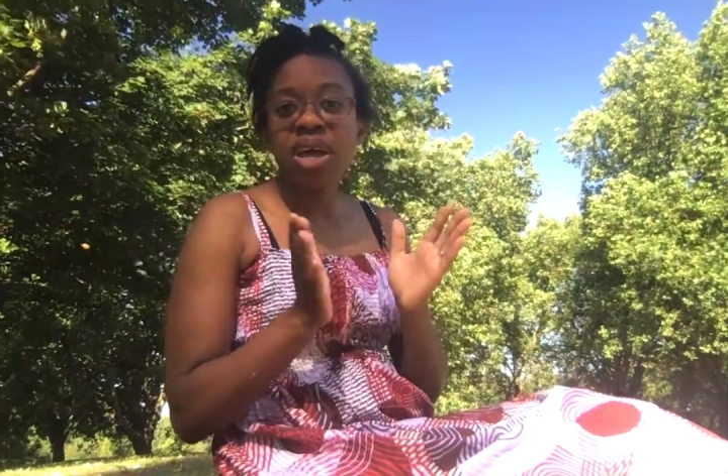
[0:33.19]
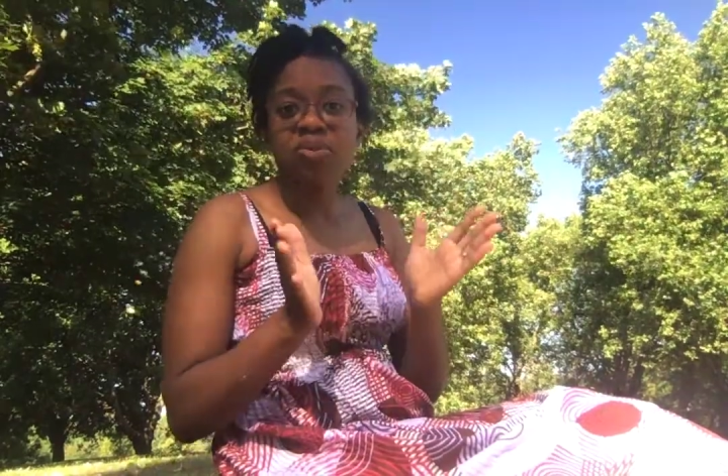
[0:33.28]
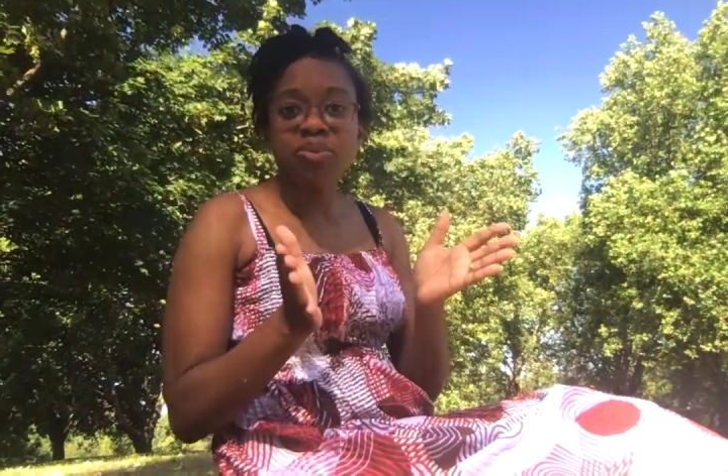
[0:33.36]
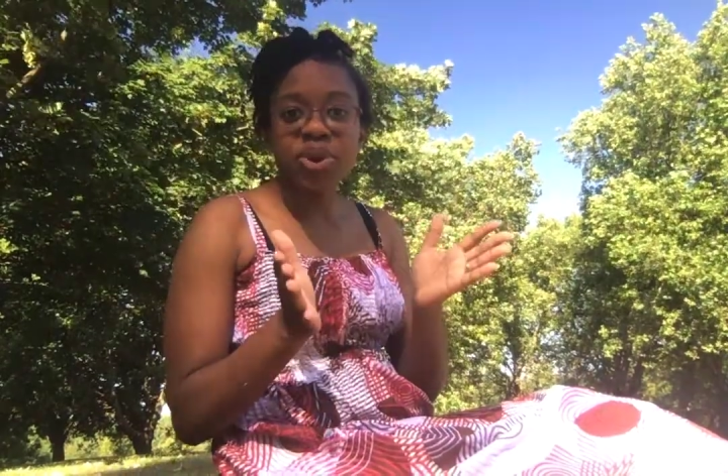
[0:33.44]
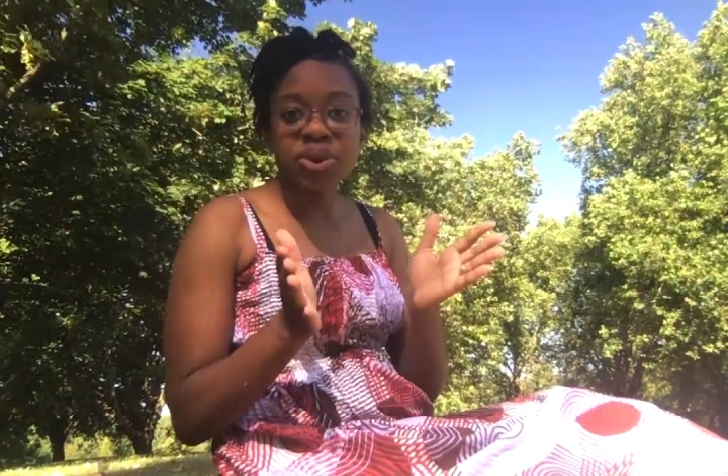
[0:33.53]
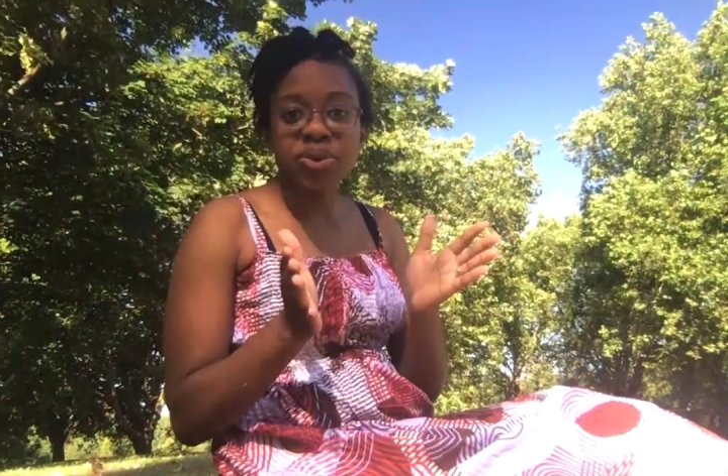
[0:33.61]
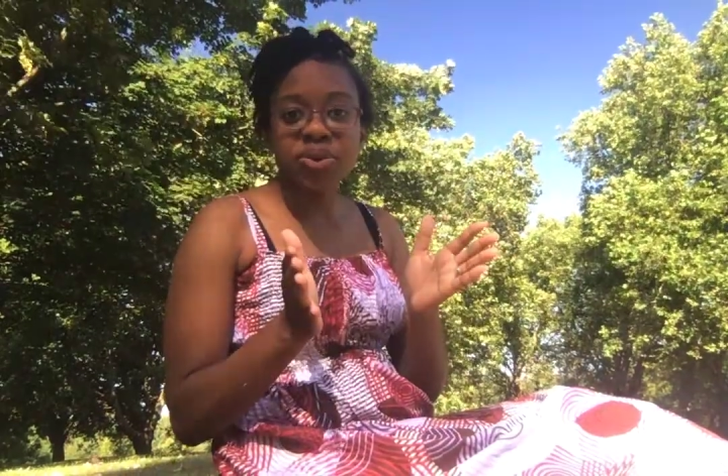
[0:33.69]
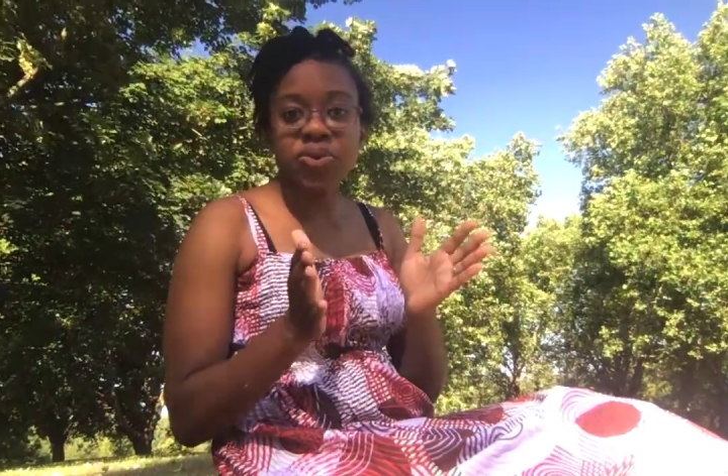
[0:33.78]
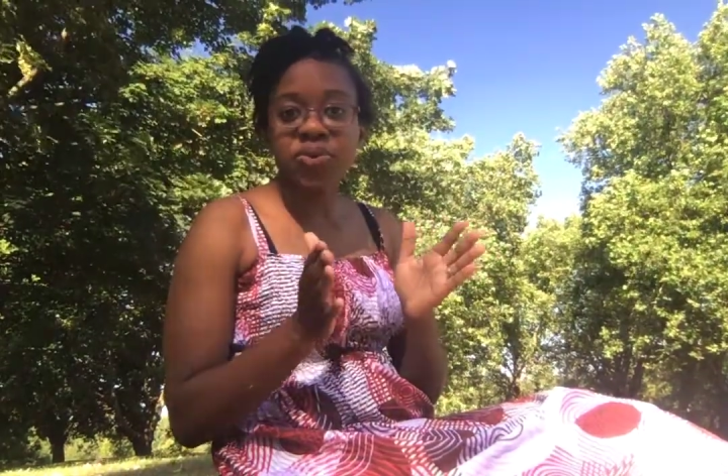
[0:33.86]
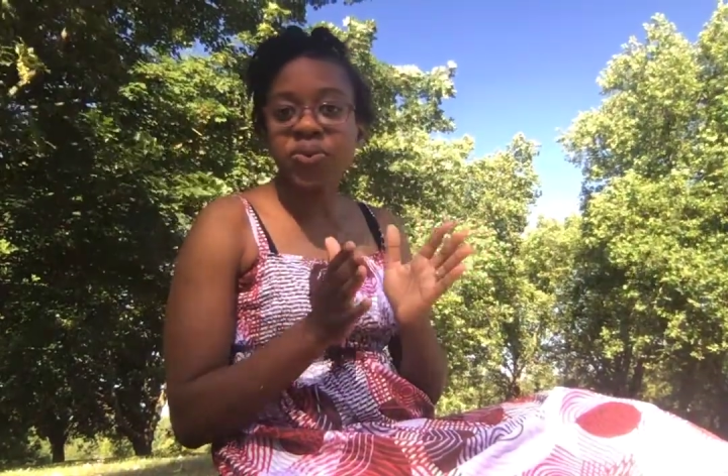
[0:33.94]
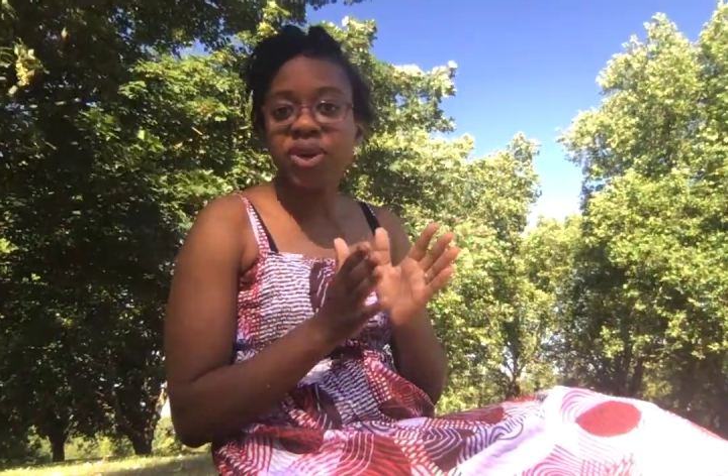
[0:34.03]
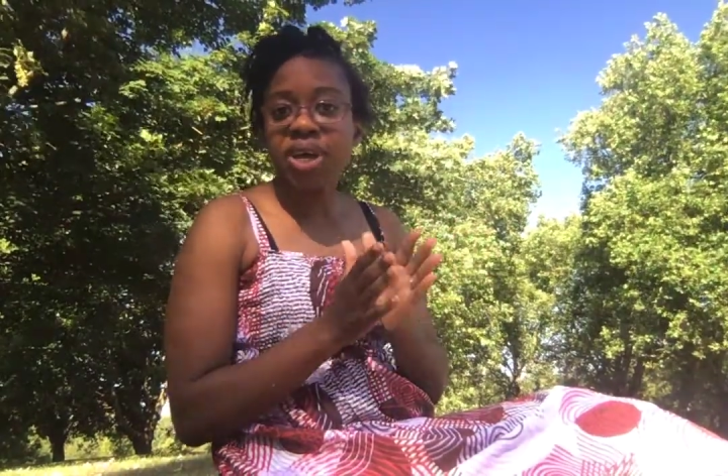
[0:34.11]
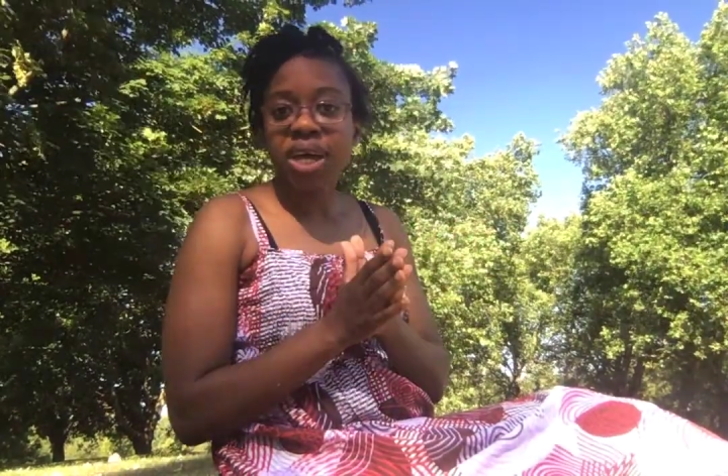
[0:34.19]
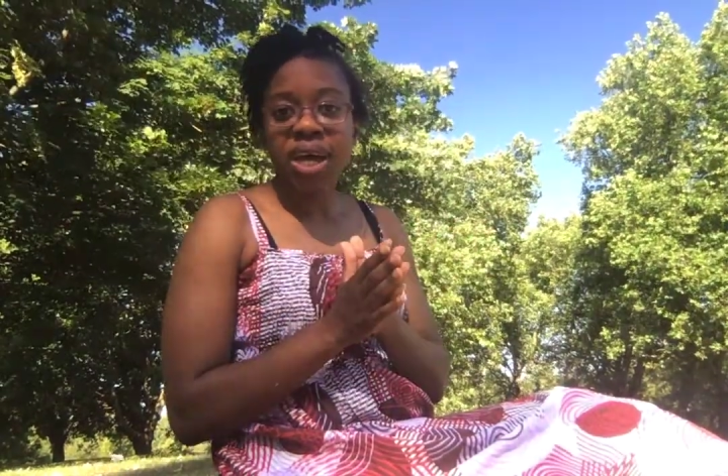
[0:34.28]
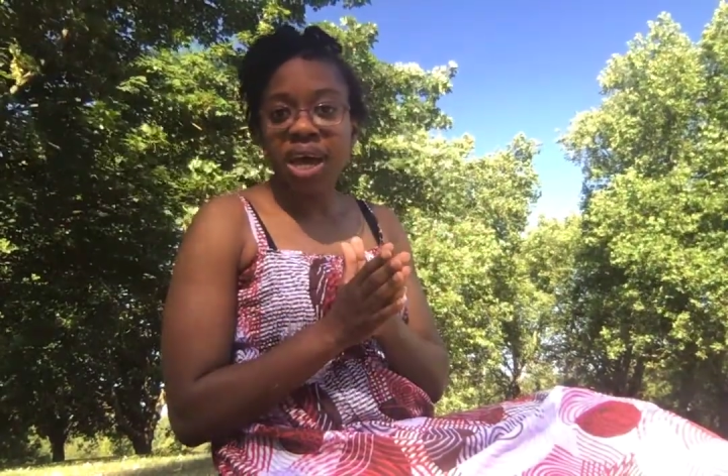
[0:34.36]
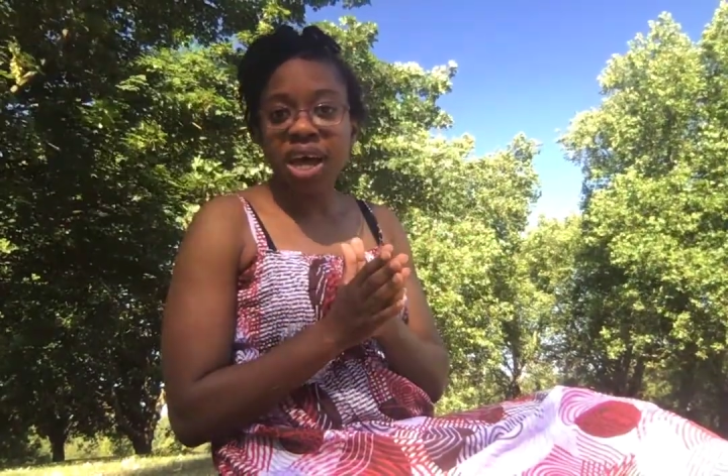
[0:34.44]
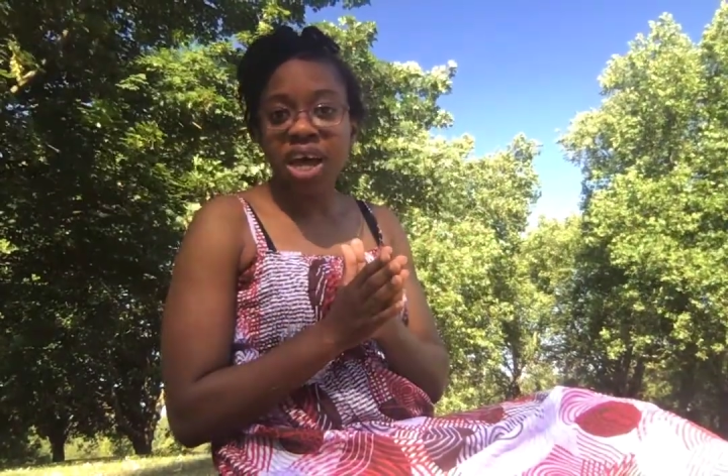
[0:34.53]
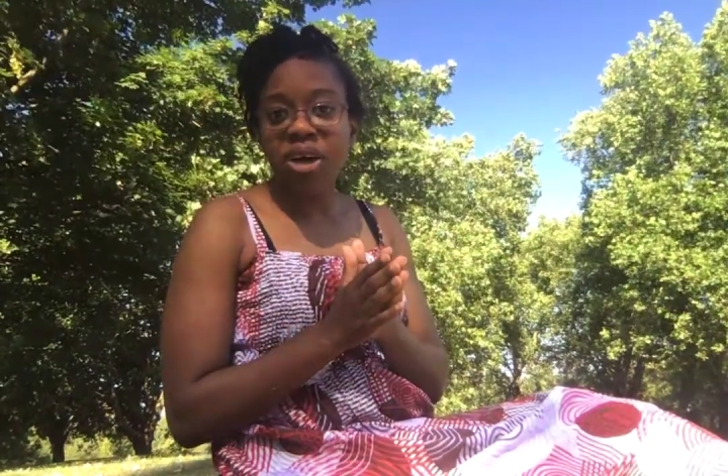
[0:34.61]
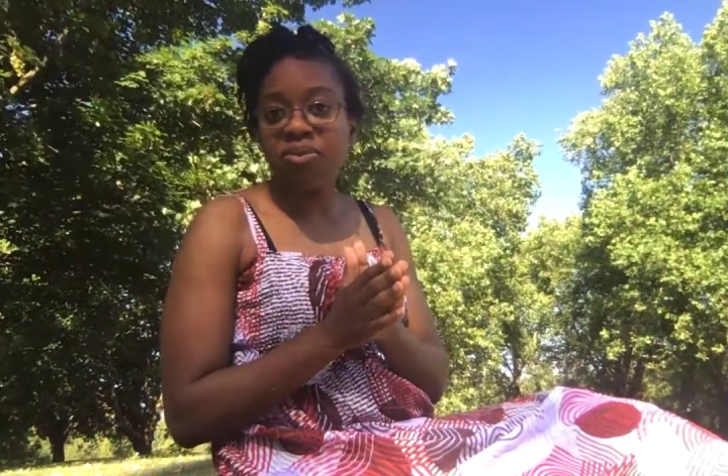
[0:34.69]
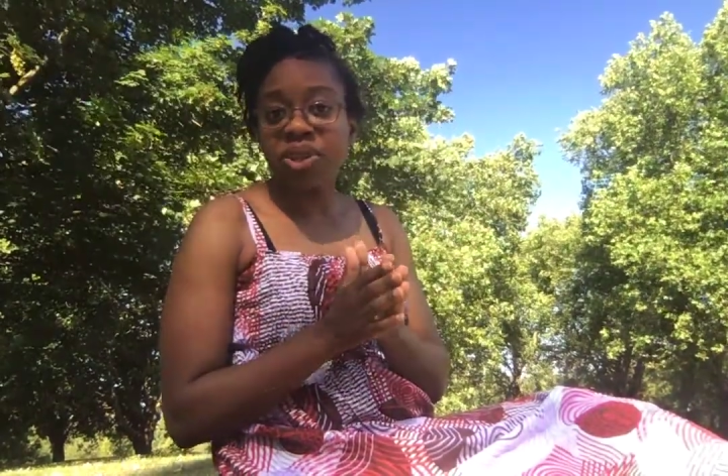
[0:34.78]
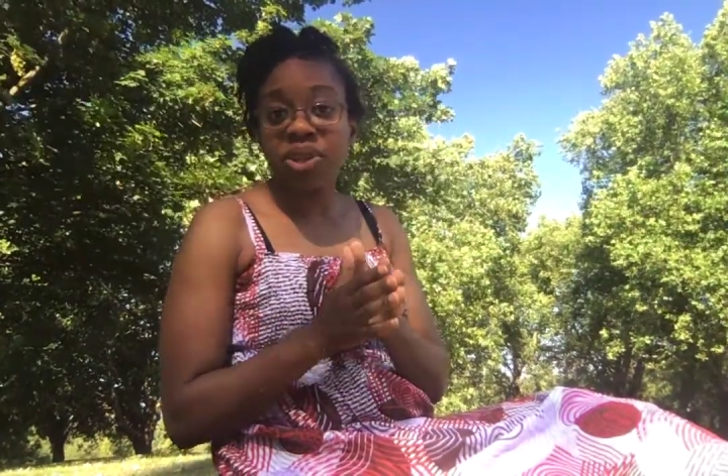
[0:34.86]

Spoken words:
move, you